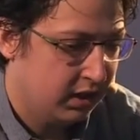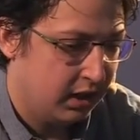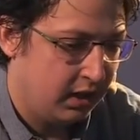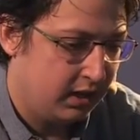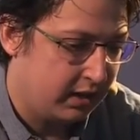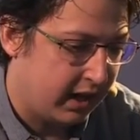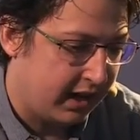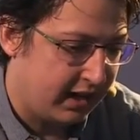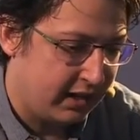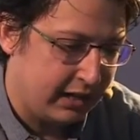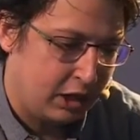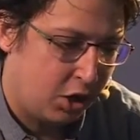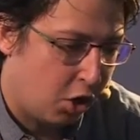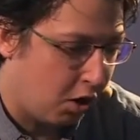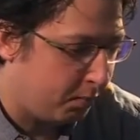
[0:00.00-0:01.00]
and I
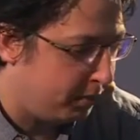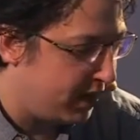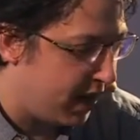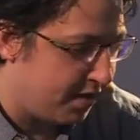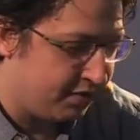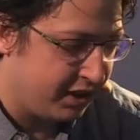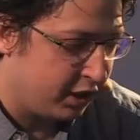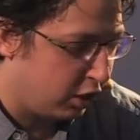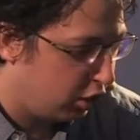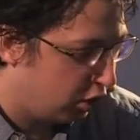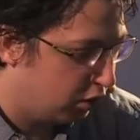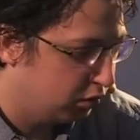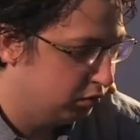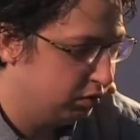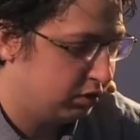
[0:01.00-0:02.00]
copy every
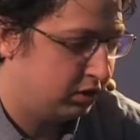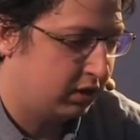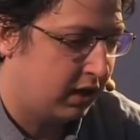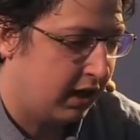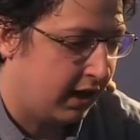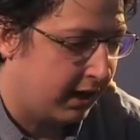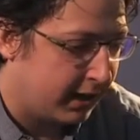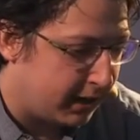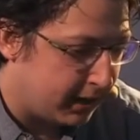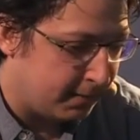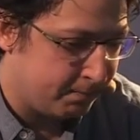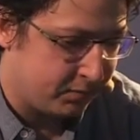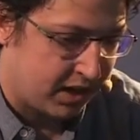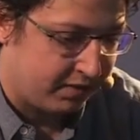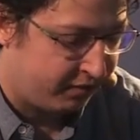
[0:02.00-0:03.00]
code I
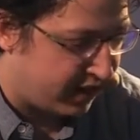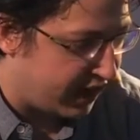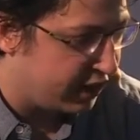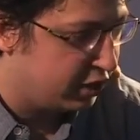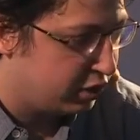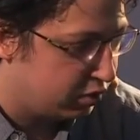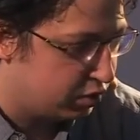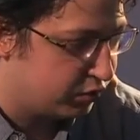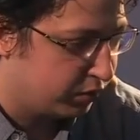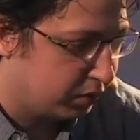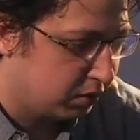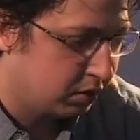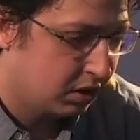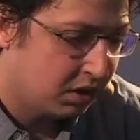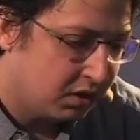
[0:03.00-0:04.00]
find
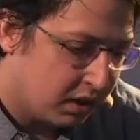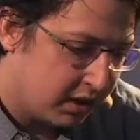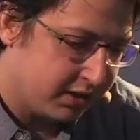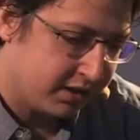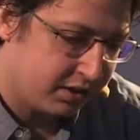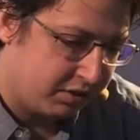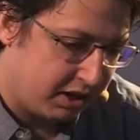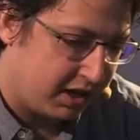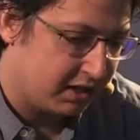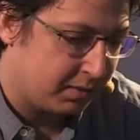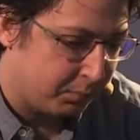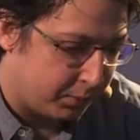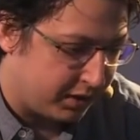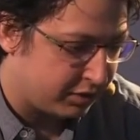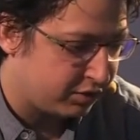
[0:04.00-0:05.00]
useful, and I create a
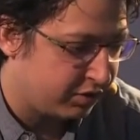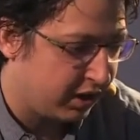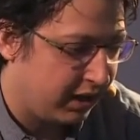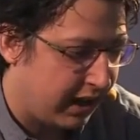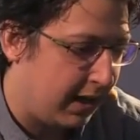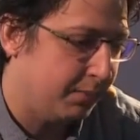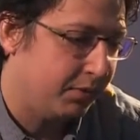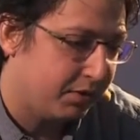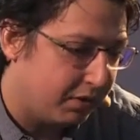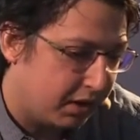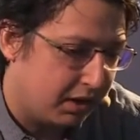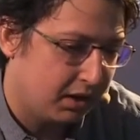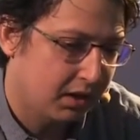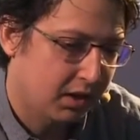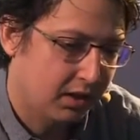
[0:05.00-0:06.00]
personal
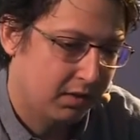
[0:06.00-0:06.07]
library